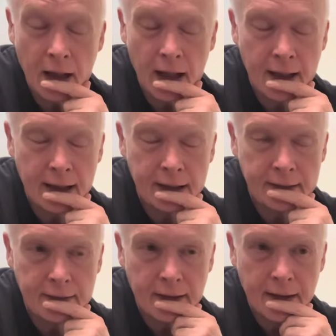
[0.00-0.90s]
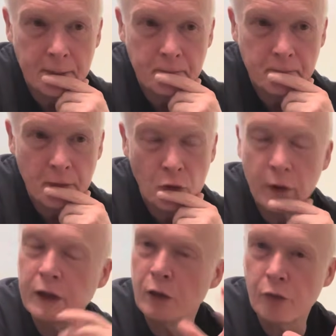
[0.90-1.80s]
And so
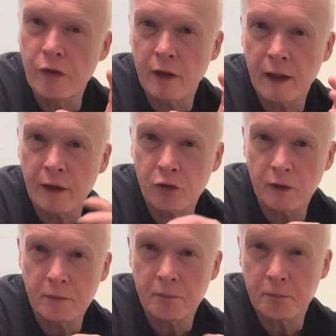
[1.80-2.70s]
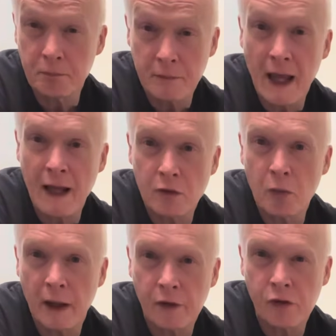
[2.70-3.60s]
I use the actual dead
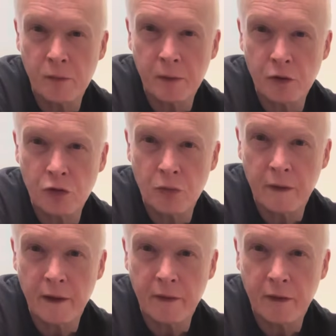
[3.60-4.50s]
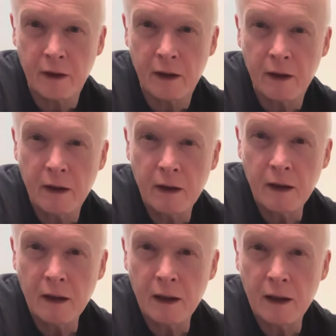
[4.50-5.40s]
wax to be sure that
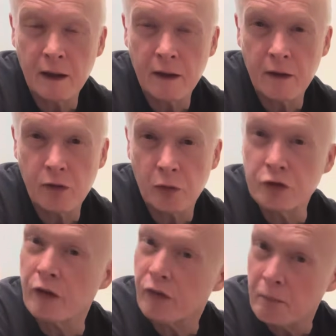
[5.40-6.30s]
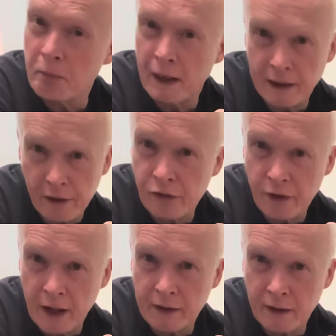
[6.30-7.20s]
to adjust the bias
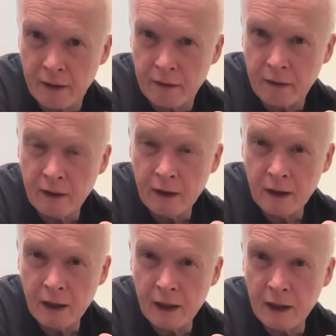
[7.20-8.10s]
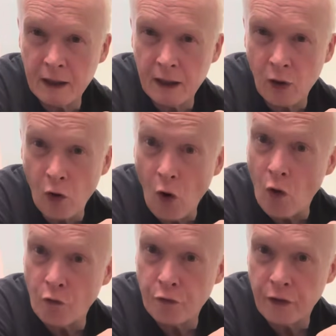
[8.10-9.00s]
setting
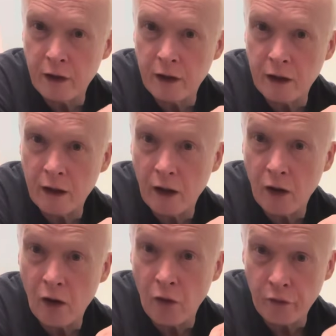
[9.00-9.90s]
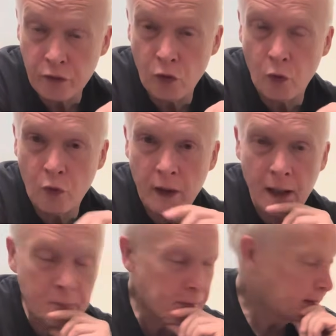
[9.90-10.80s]
on the tone arm.